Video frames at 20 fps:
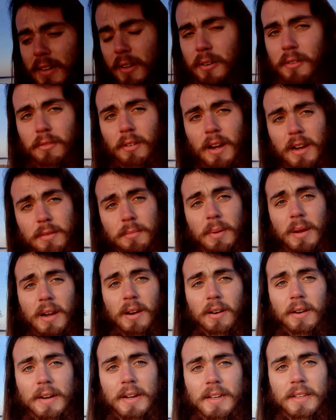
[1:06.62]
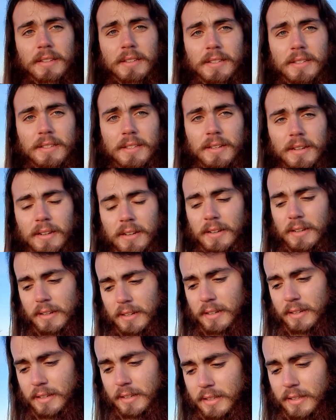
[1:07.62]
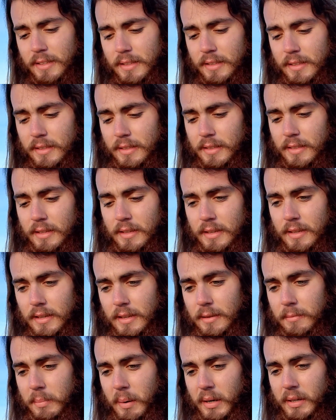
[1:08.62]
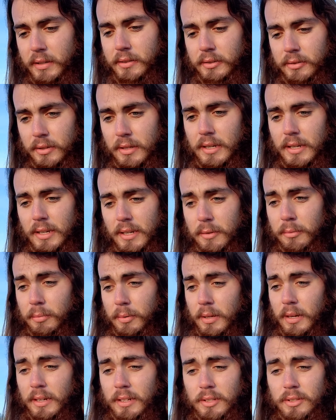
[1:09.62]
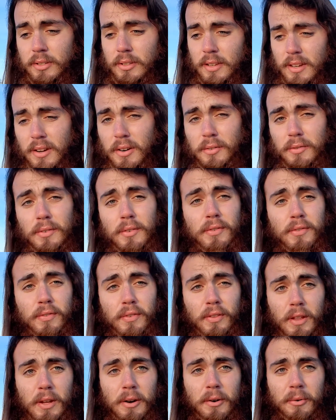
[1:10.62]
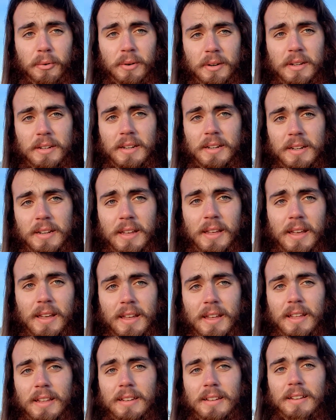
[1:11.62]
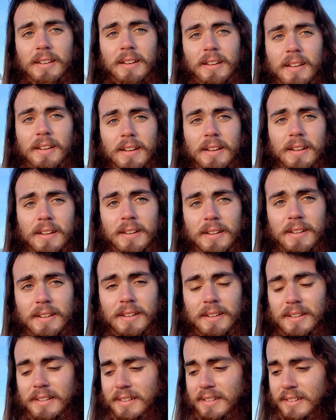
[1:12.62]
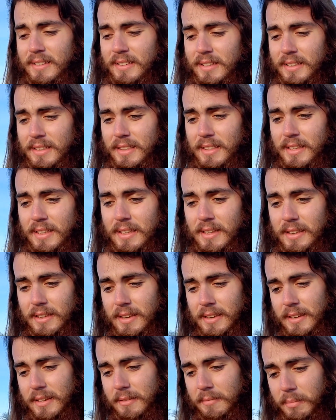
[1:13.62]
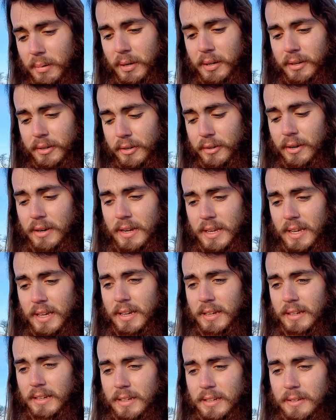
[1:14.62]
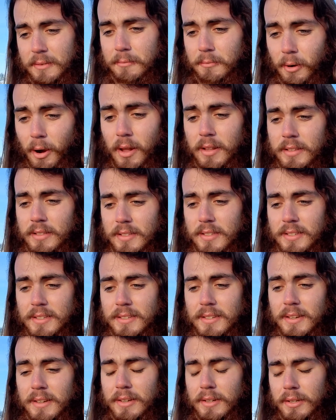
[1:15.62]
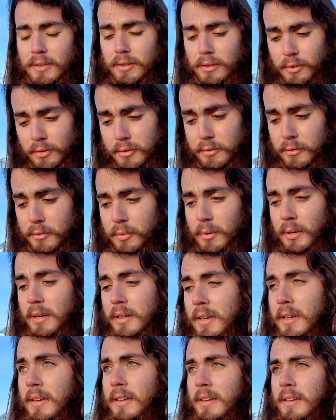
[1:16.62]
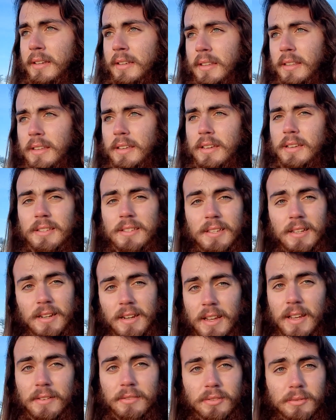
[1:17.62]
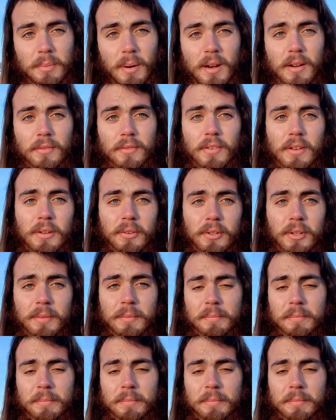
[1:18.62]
rain periods, the Buck Creek would actually overflow, and the Buck Creek runs through the city of Springfield.